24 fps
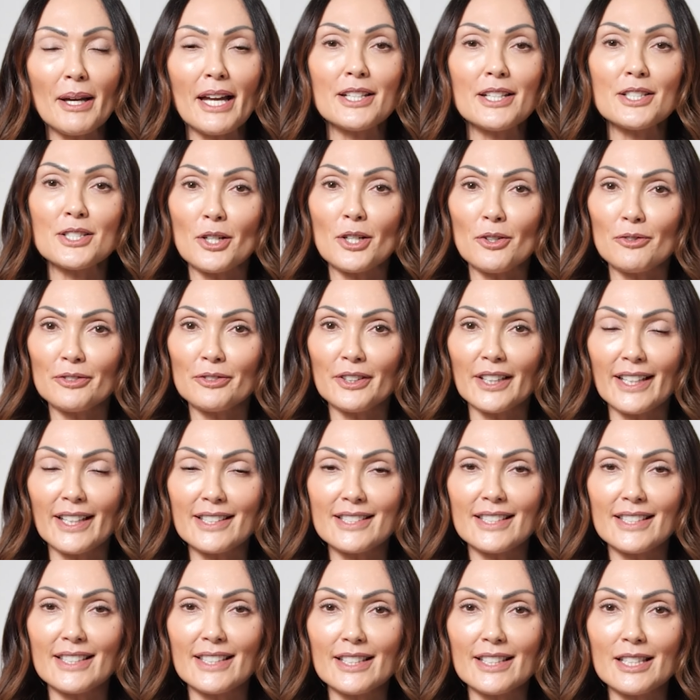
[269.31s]
and don't forget
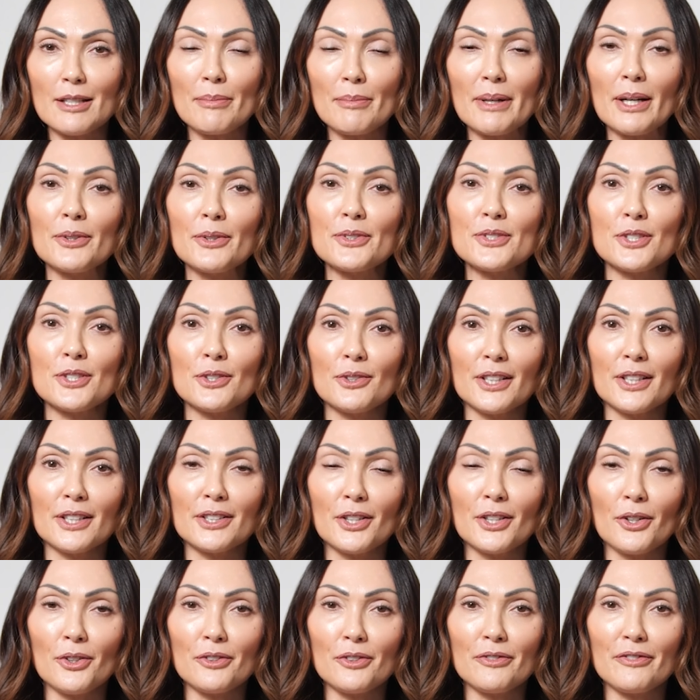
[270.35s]
to hit the bell so you get
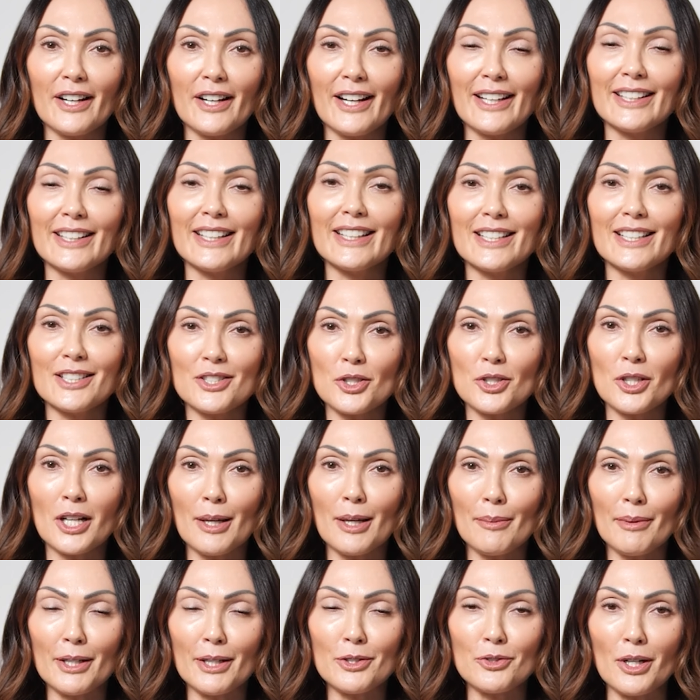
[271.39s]
notified each
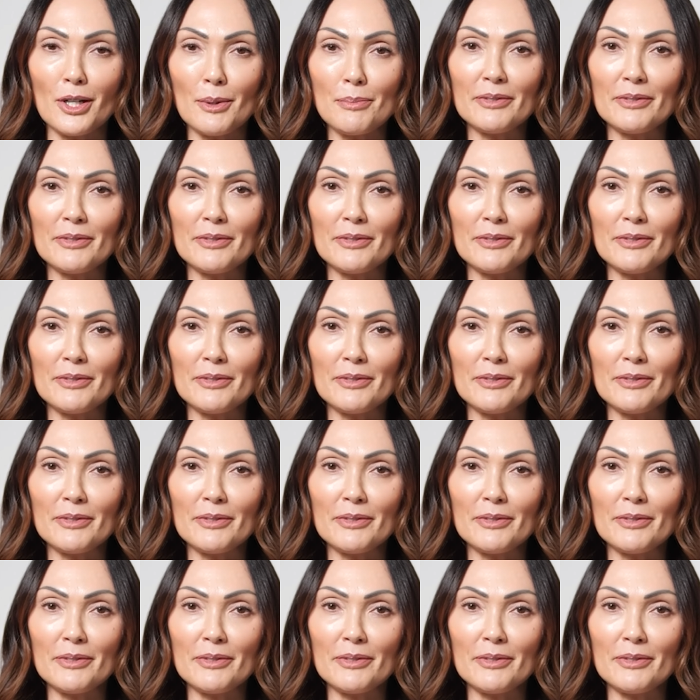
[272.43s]
time I drop a